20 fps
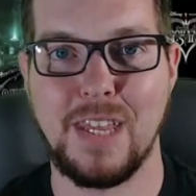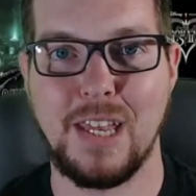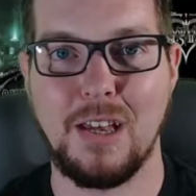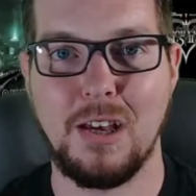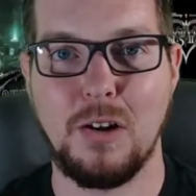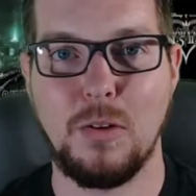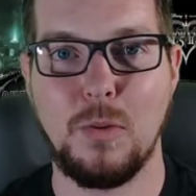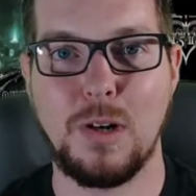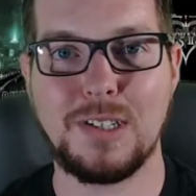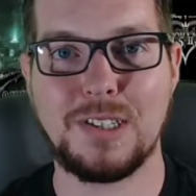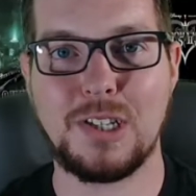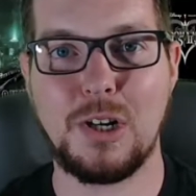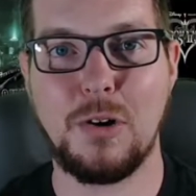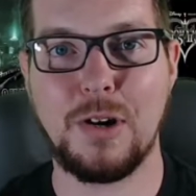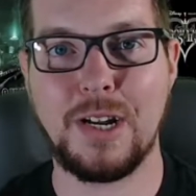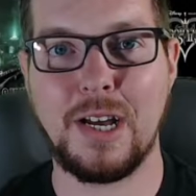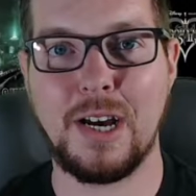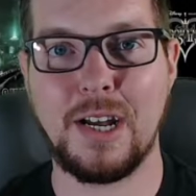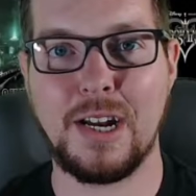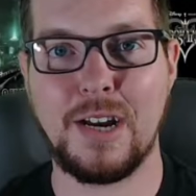What's
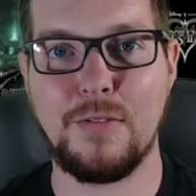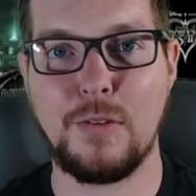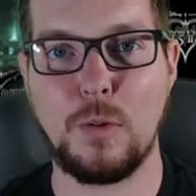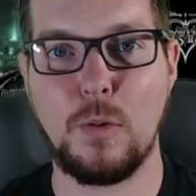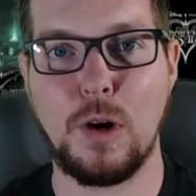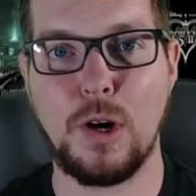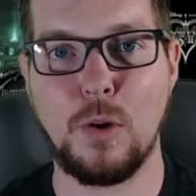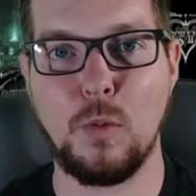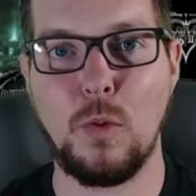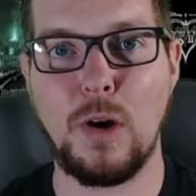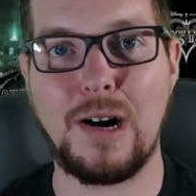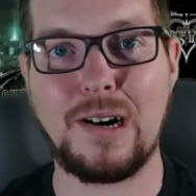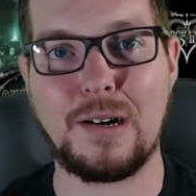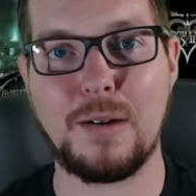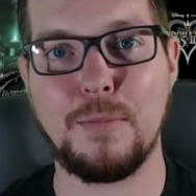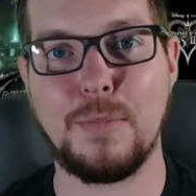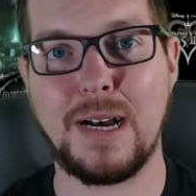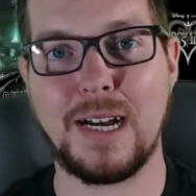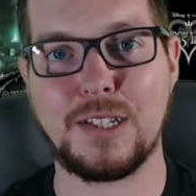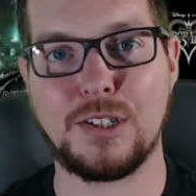going on, everyone?
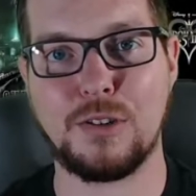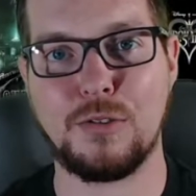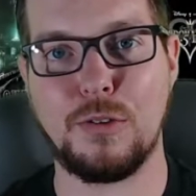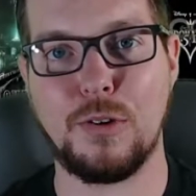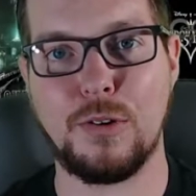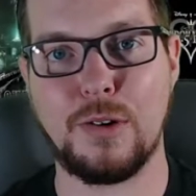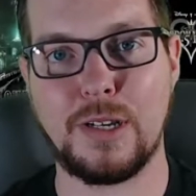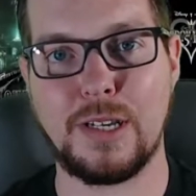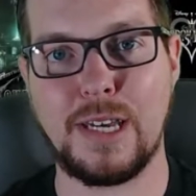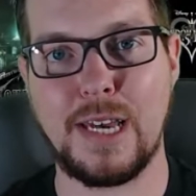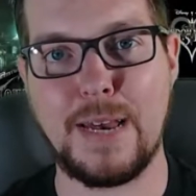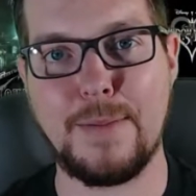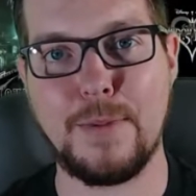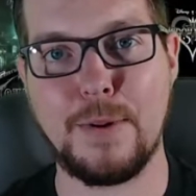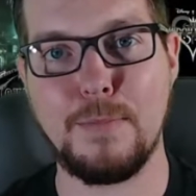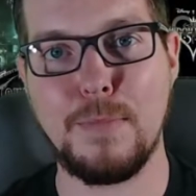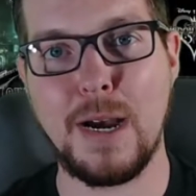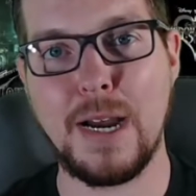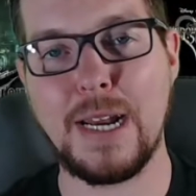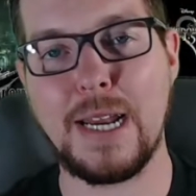Welcome back to Crohnic Gamer.
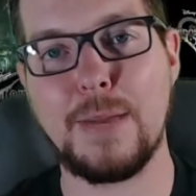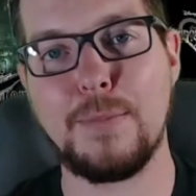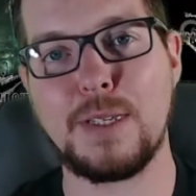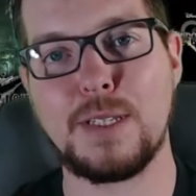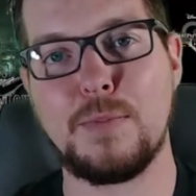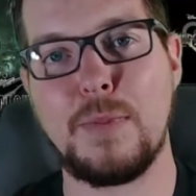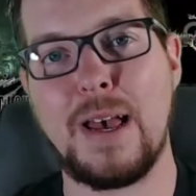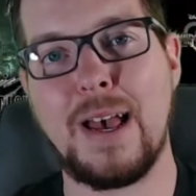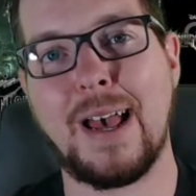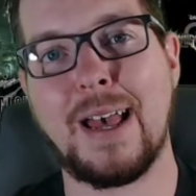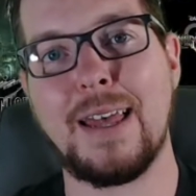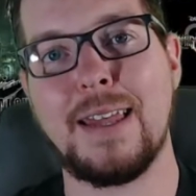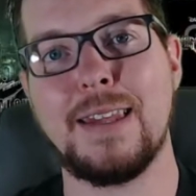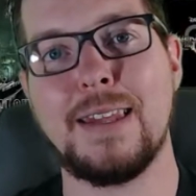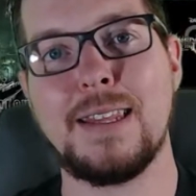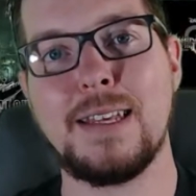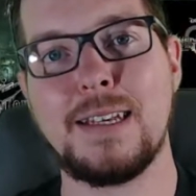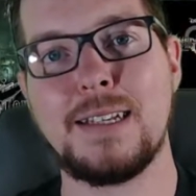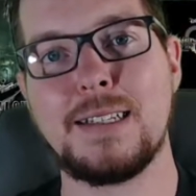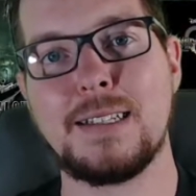My name is Matt, and
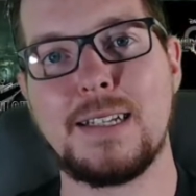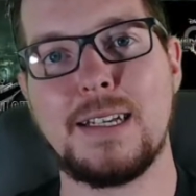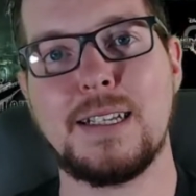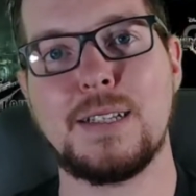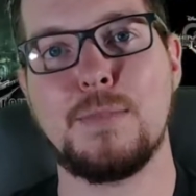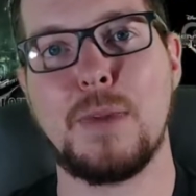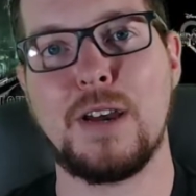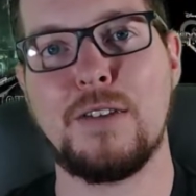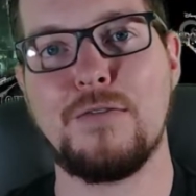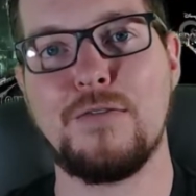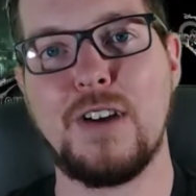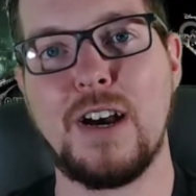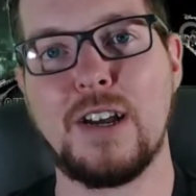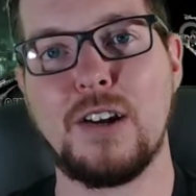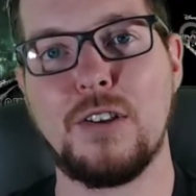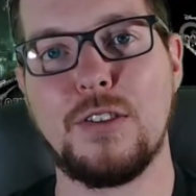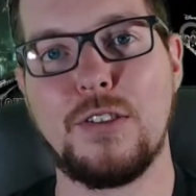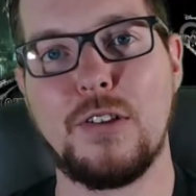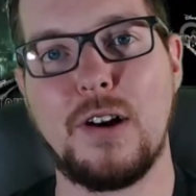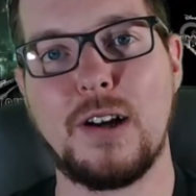this is my
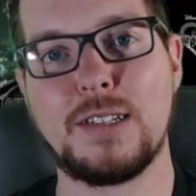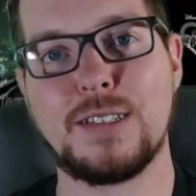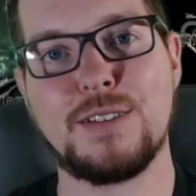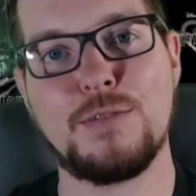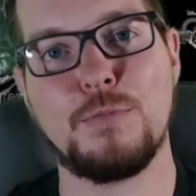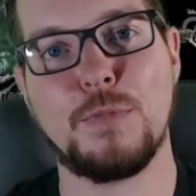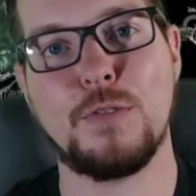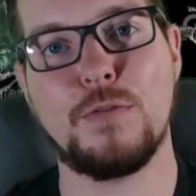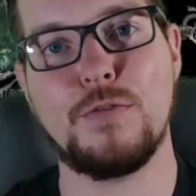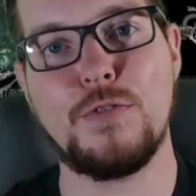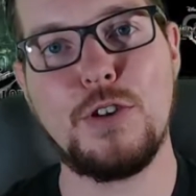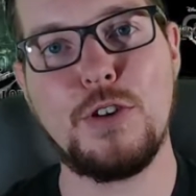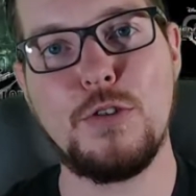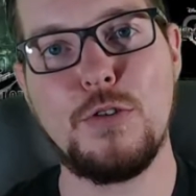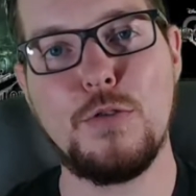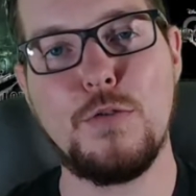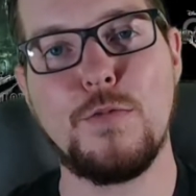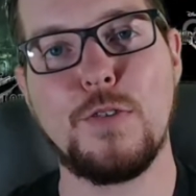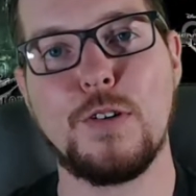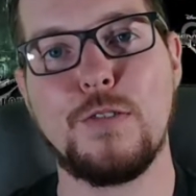final thoughts and
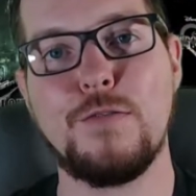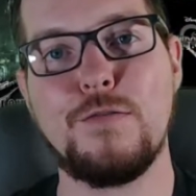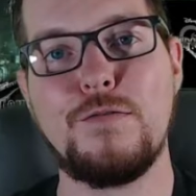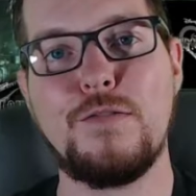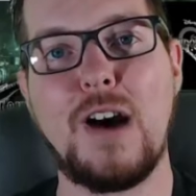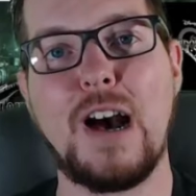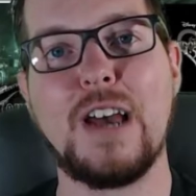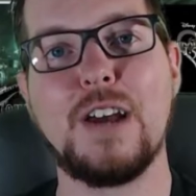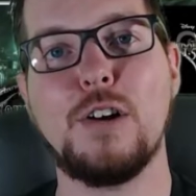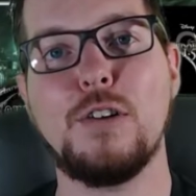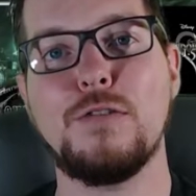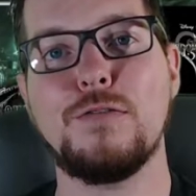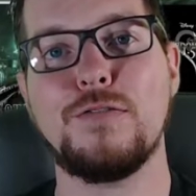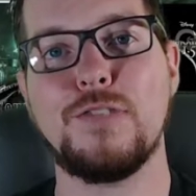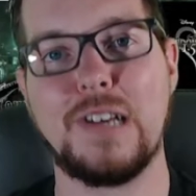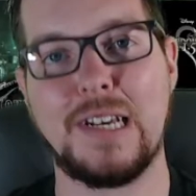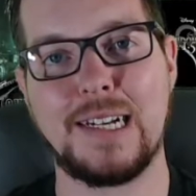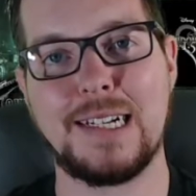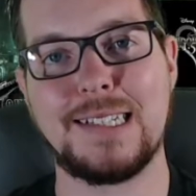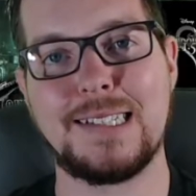review for Final
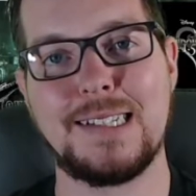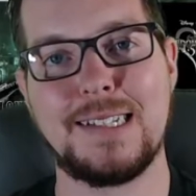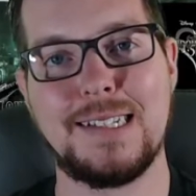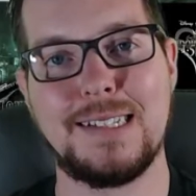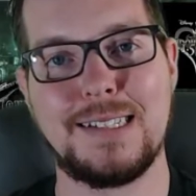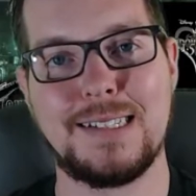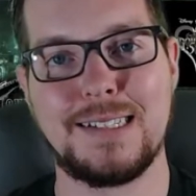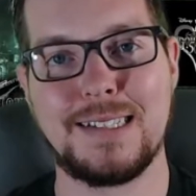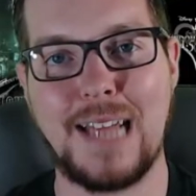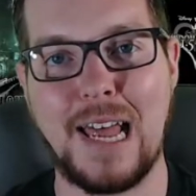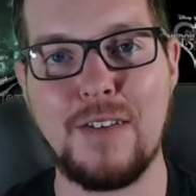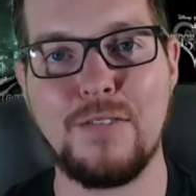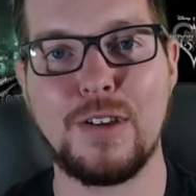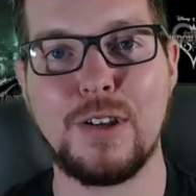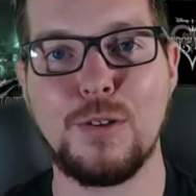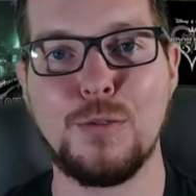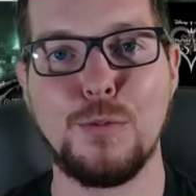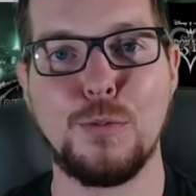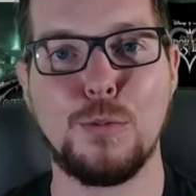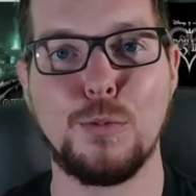Fantasy
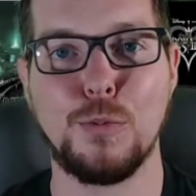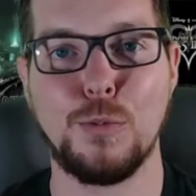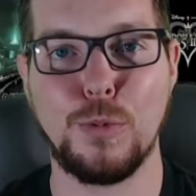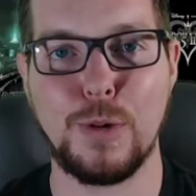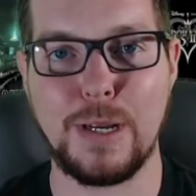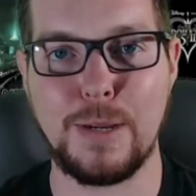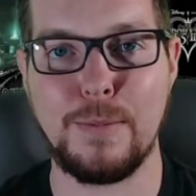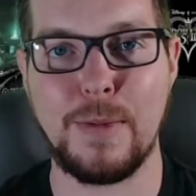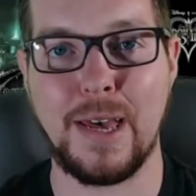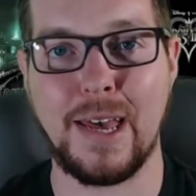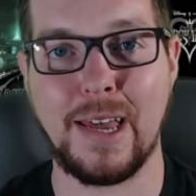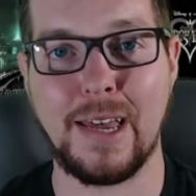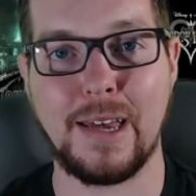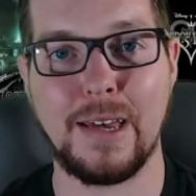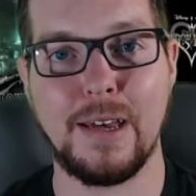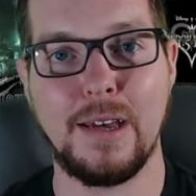VII Remake.